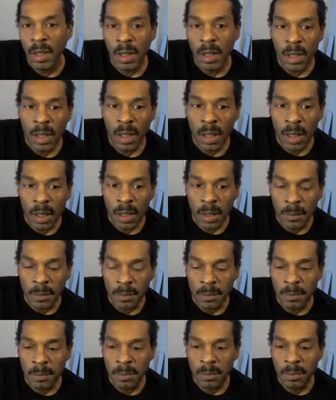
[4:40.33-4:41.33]

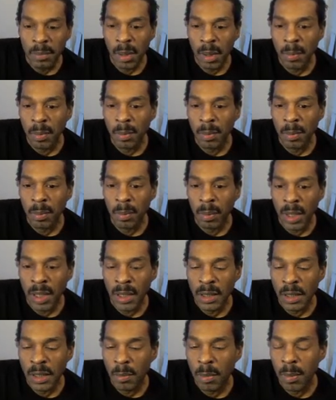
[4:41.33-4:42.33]
When I
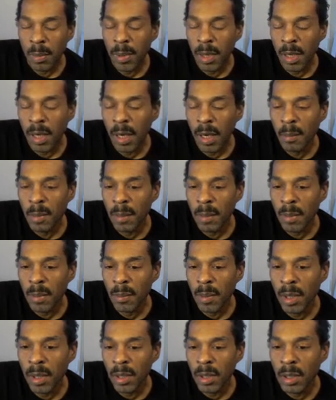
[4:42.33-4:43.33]
say prepare, I mean
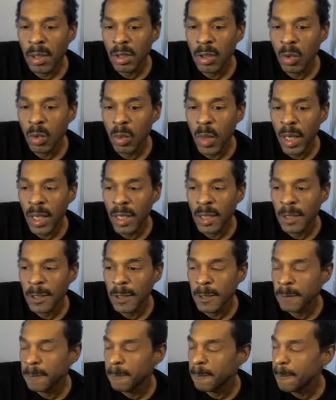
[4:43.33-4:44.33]
prepare in two ways.
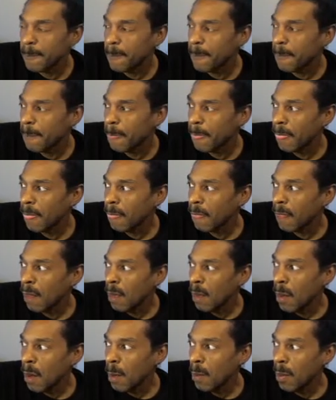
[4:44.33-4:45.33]

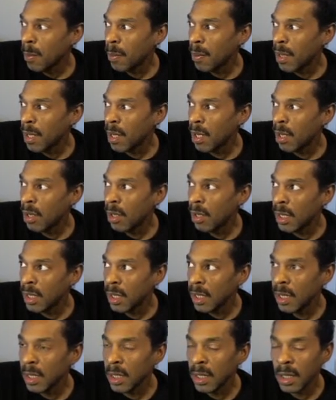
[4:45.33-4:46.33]
Prepare
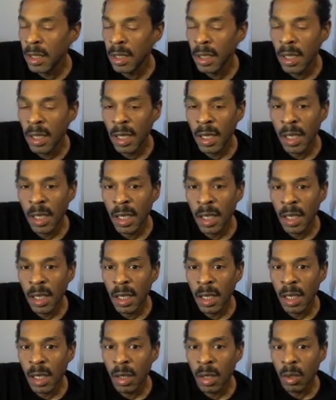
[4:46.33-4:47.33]
in
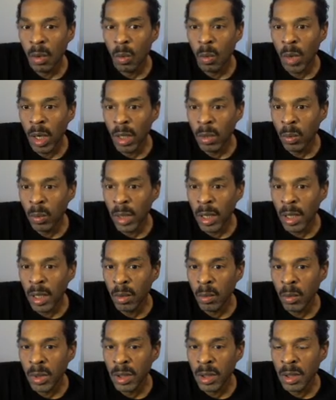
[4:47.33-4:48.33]
one way,
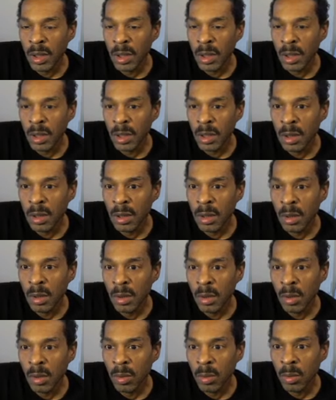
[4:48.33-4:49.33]
which is
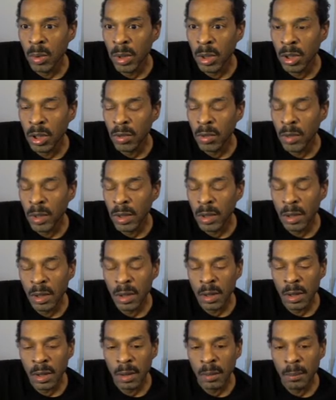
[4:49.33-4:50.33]
when the
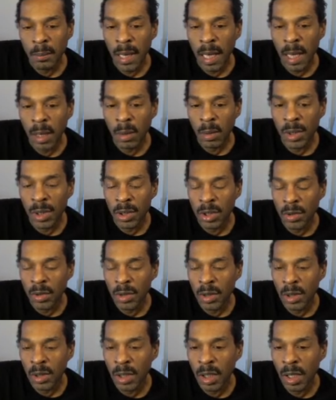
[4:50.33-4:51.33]
streets
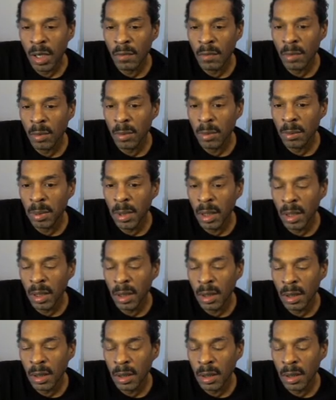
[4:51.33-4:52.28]
are covered with blood,